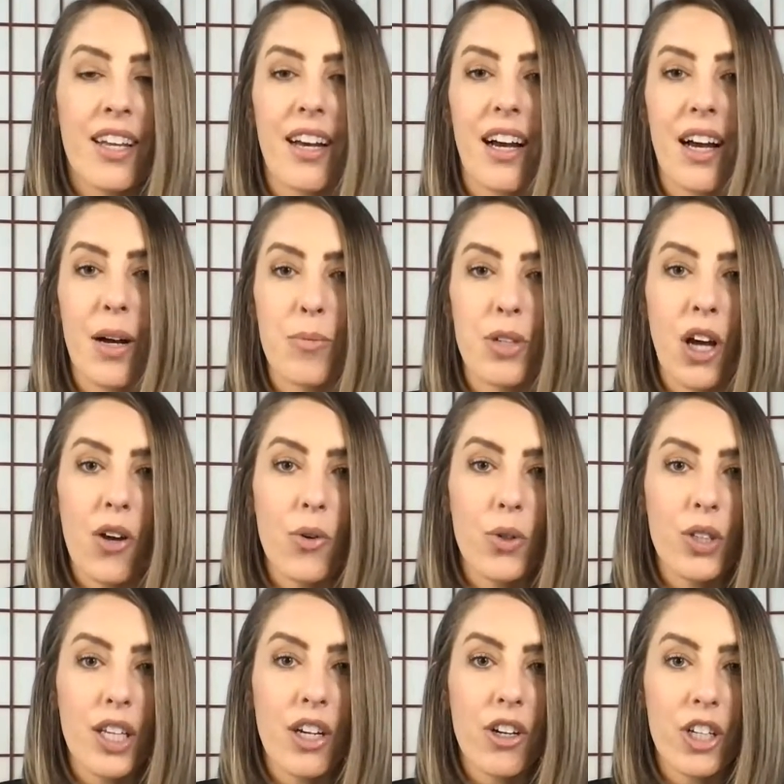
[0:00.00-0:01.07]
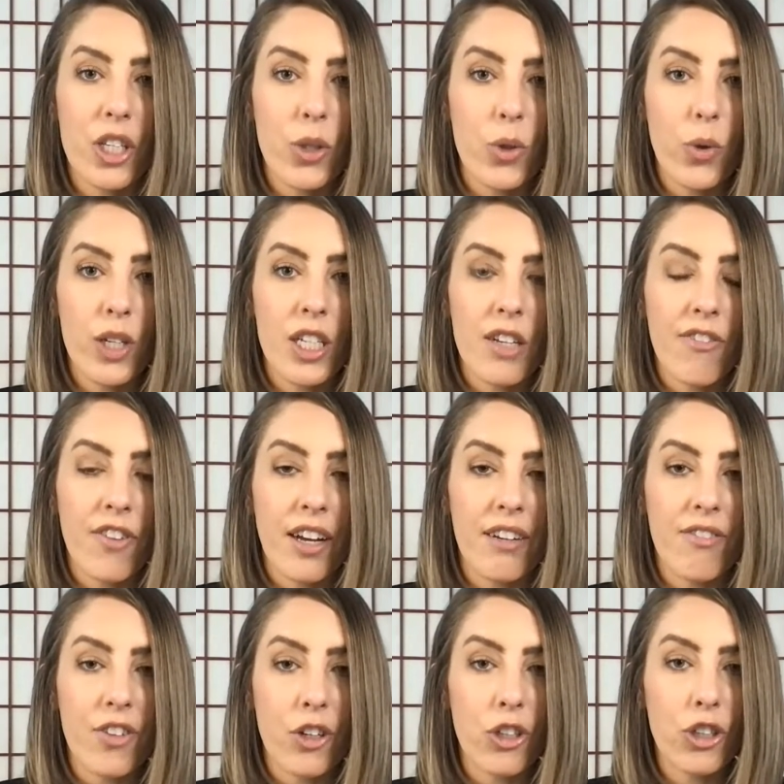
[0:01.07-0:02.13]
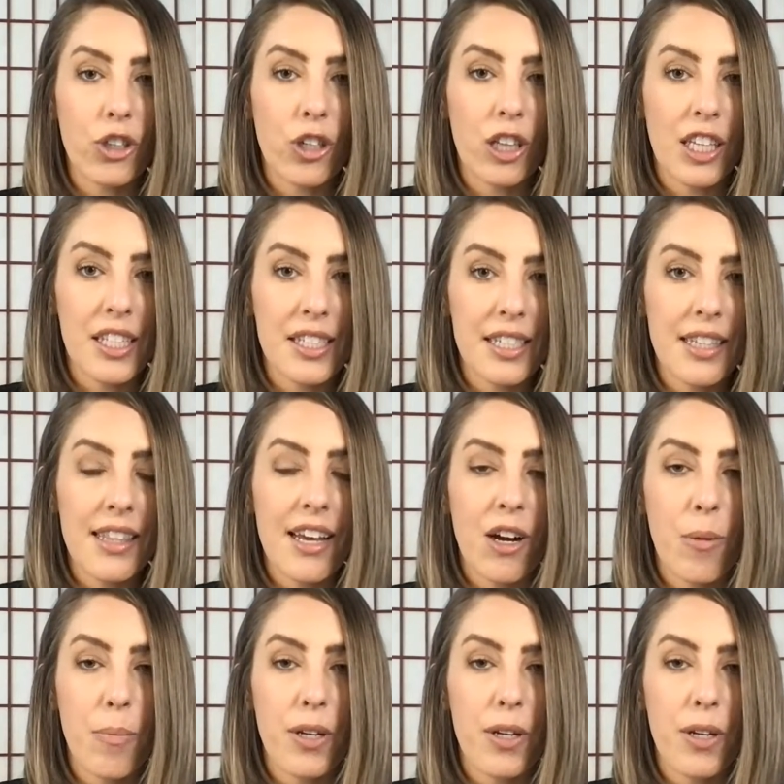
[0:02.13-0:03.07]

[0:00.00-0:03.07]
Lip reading: Not only are you going to find furniture listed there,